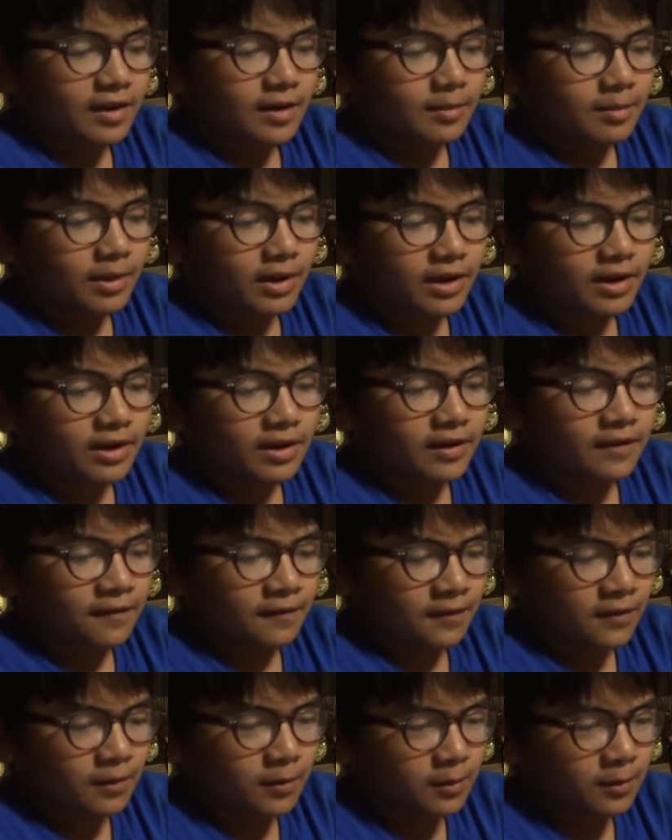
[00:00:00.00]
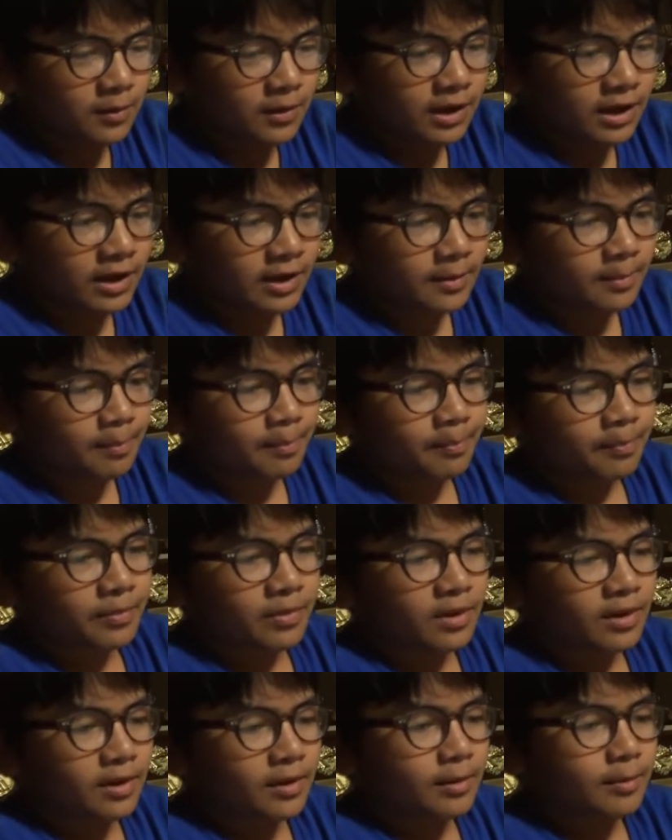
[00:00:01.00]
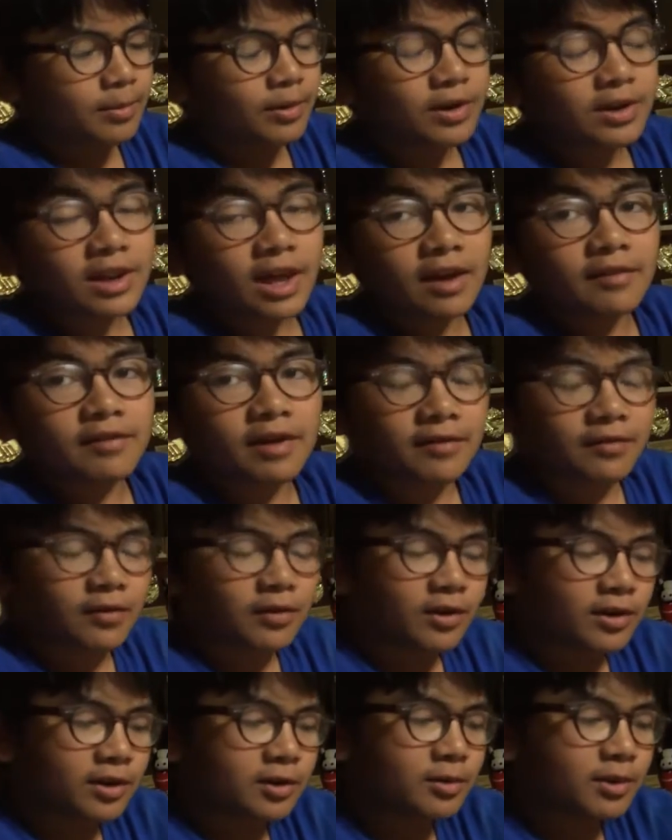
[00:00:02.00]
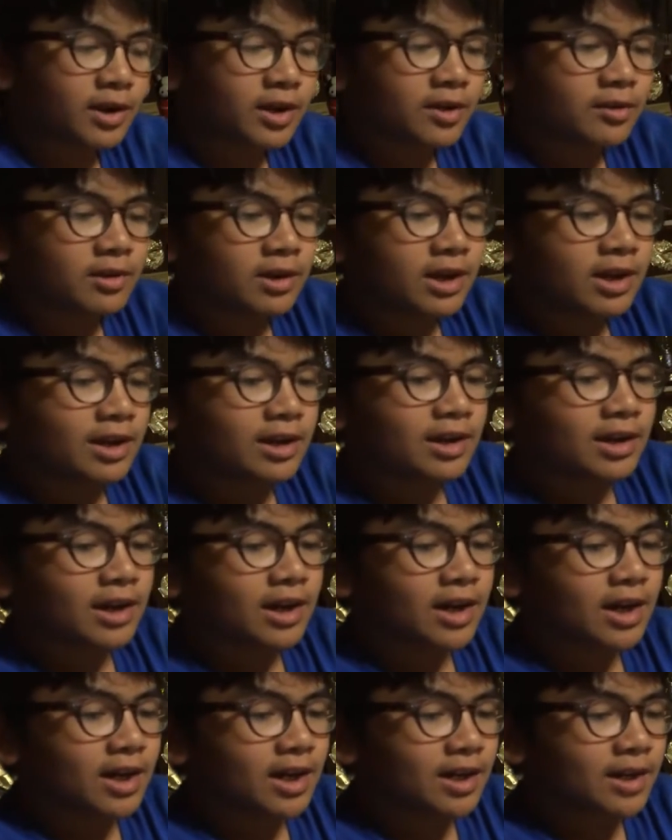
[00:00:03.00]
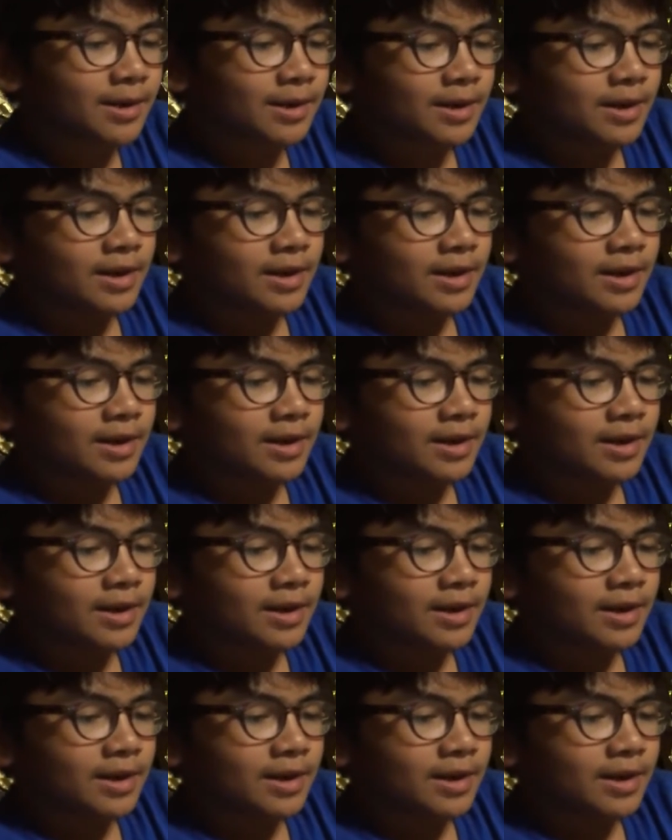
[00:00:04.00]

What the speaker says: But if you put a lot of effort into it, you can